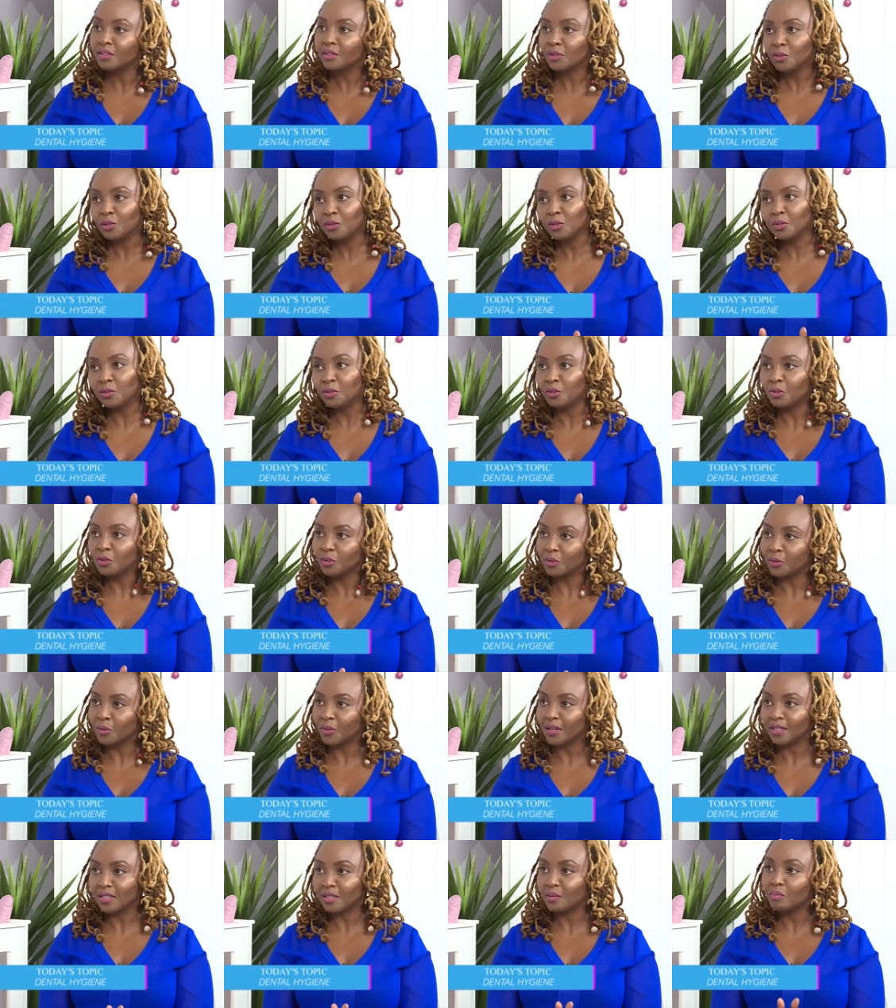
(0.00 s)
the, in,
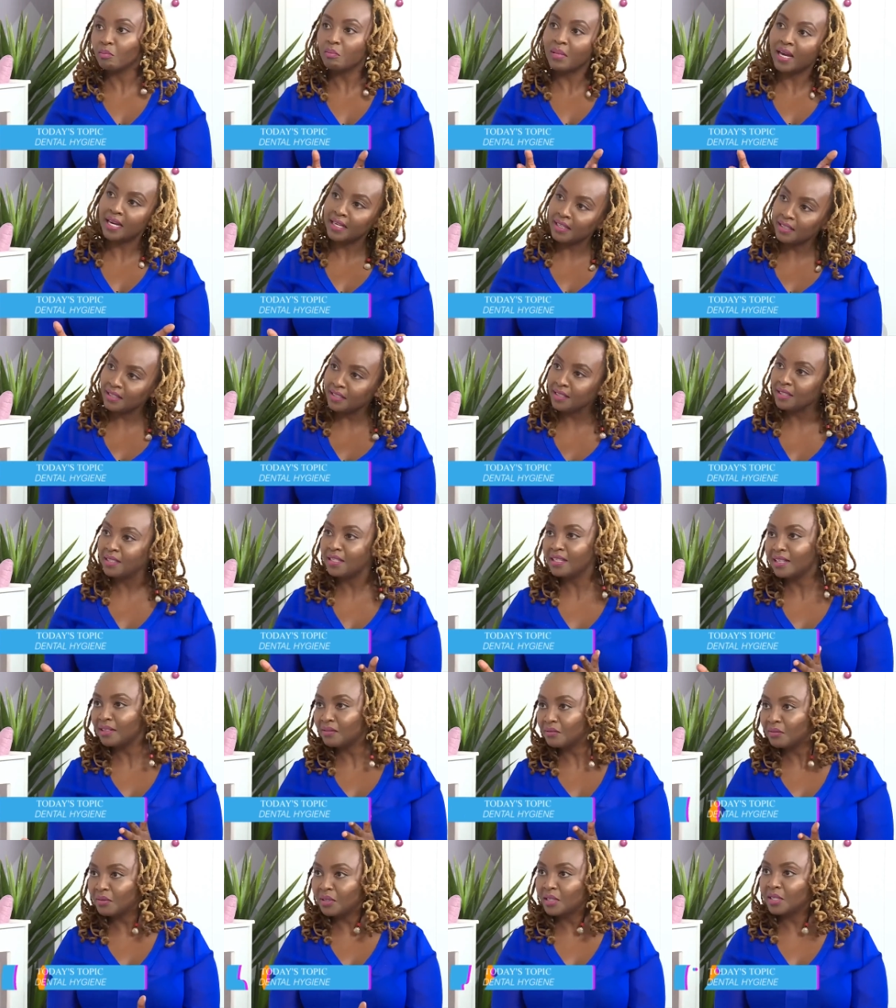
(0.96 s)
you know a
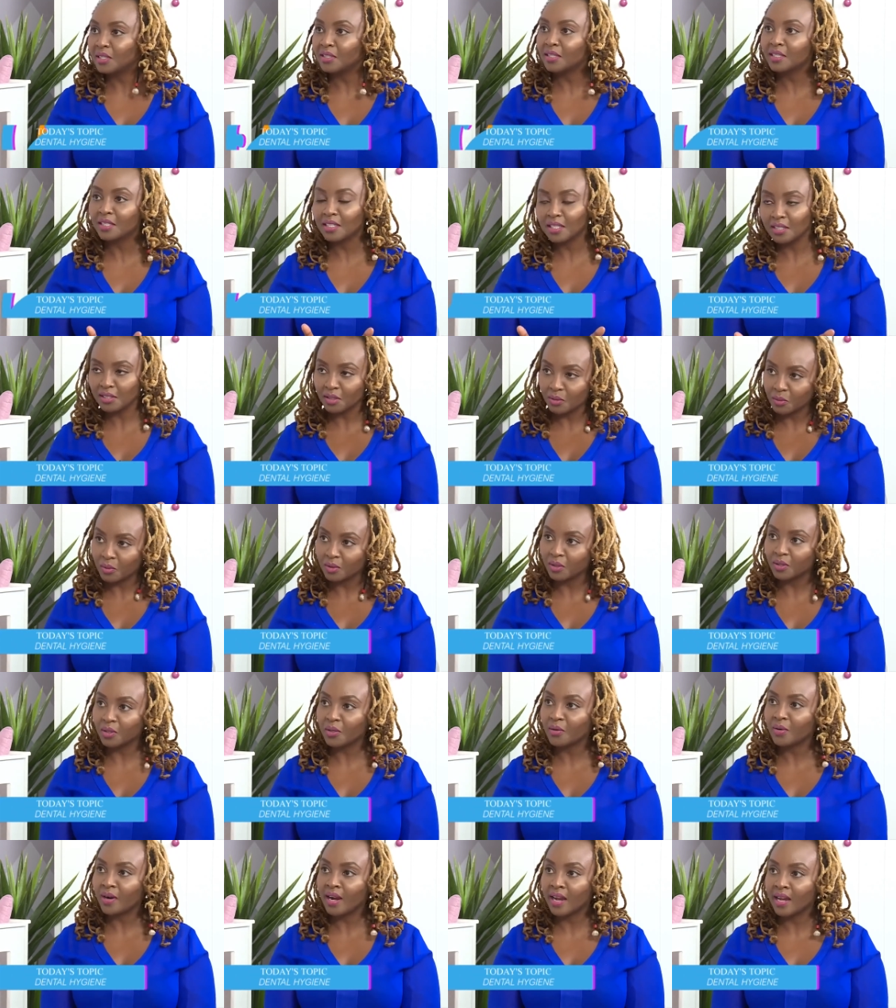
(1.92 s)
smiley affair. The
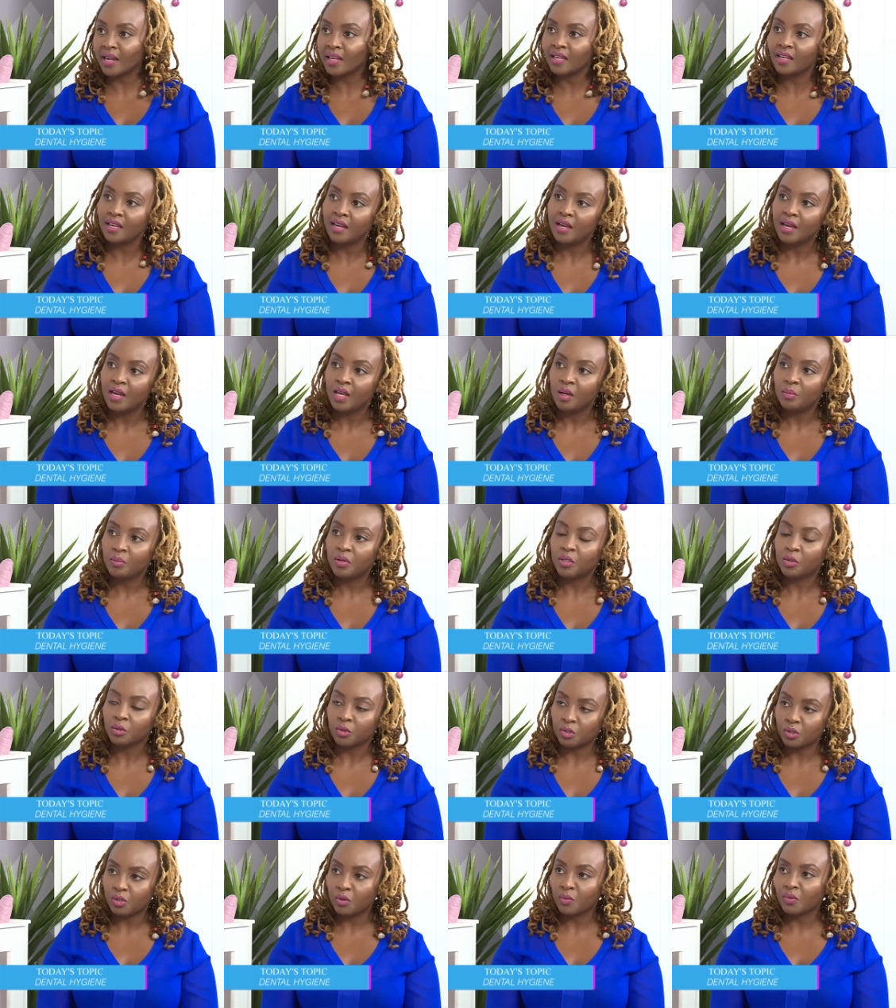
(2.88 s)
kids will cry,
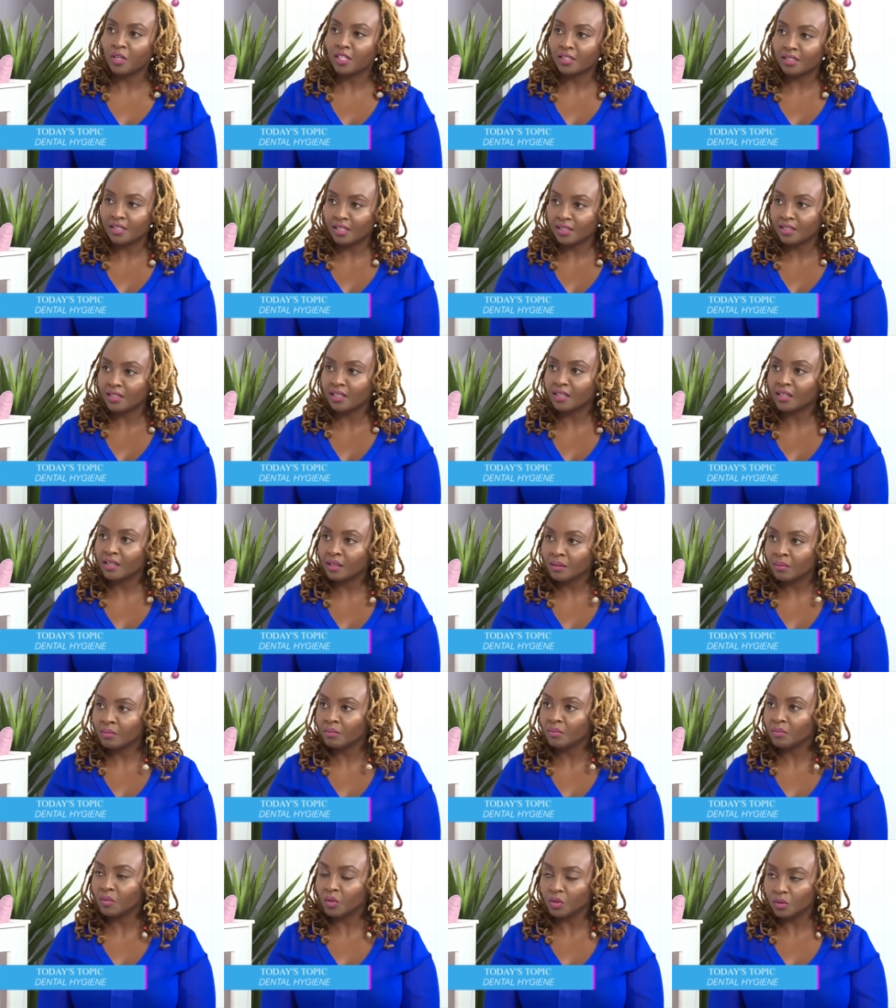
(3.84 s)
but also we're
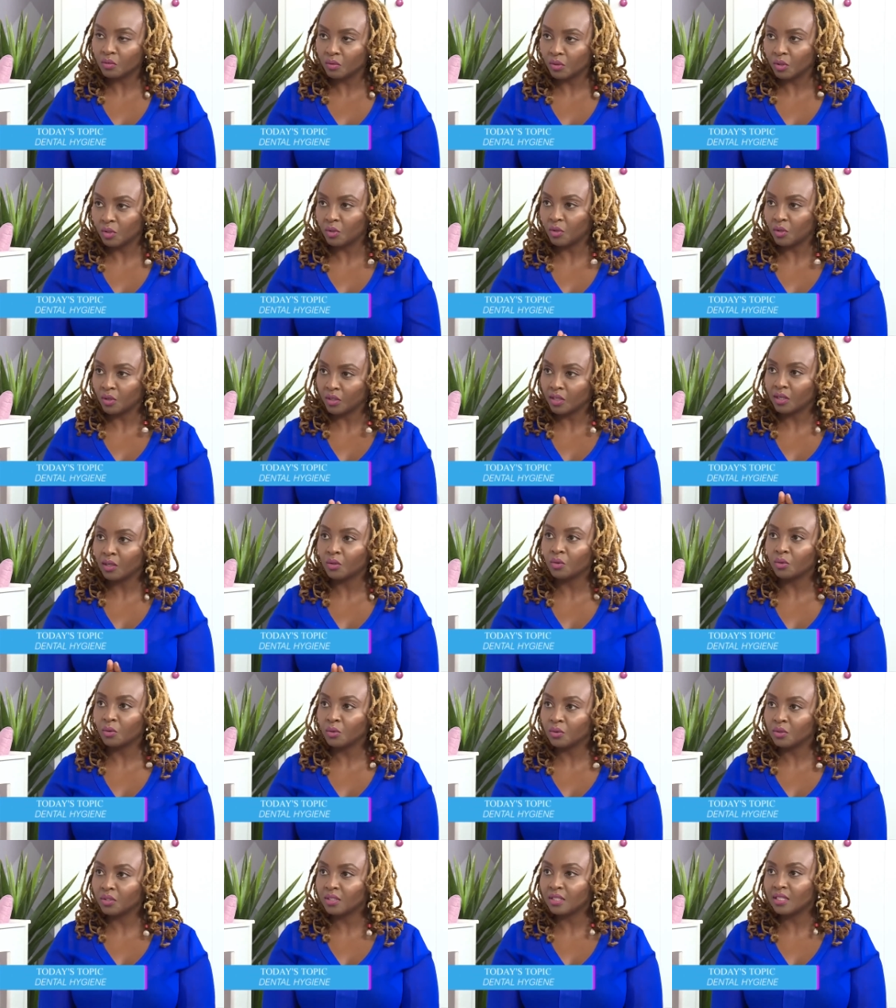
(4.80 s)
starting them um, you know
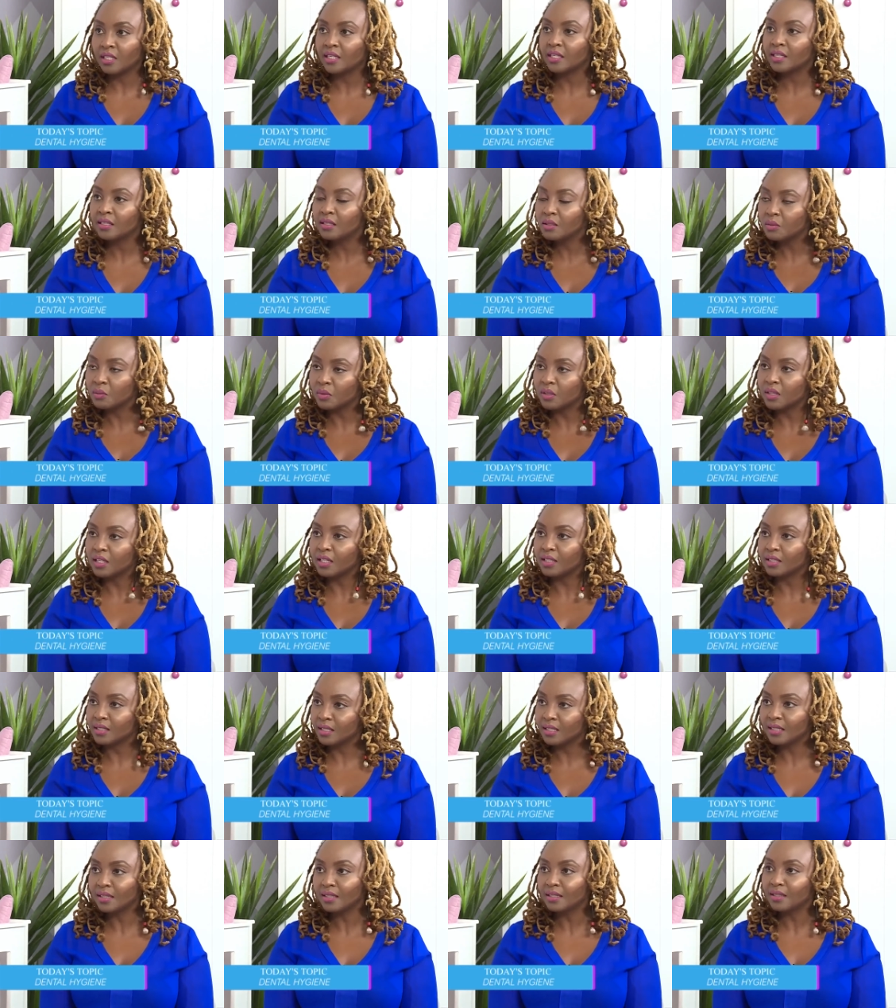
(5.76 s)
on a good slate
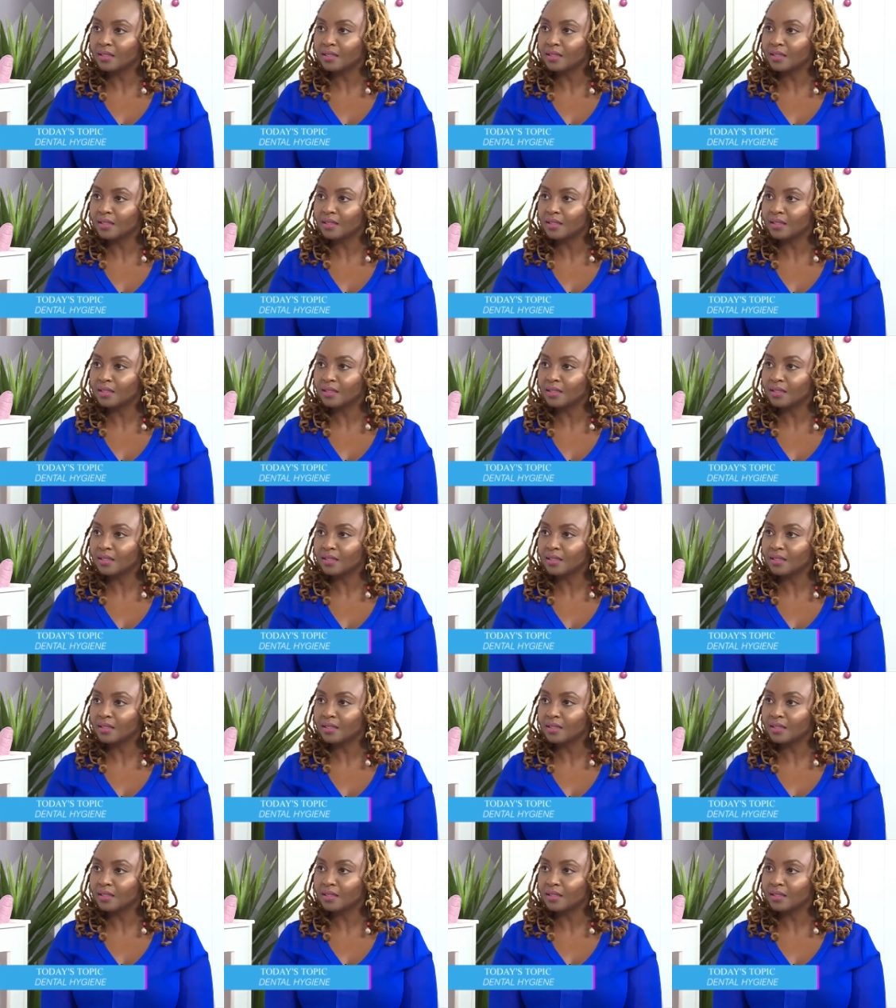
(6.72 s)
with their